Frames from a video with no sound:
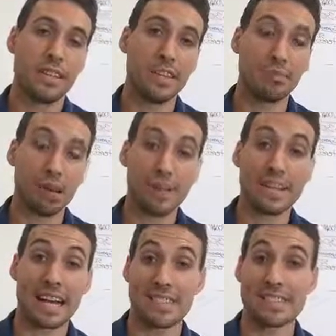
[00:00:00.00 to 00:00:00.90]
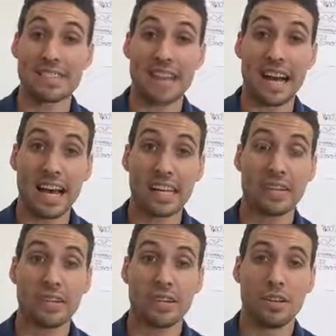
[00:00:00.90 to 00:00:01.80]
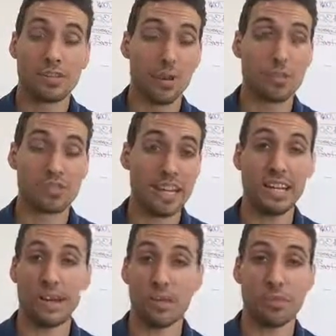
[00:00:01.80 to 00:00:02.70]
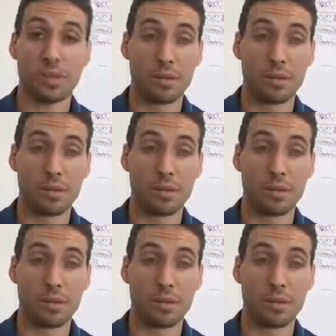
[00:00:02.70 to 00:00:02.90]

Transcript: property taxes that almost any home,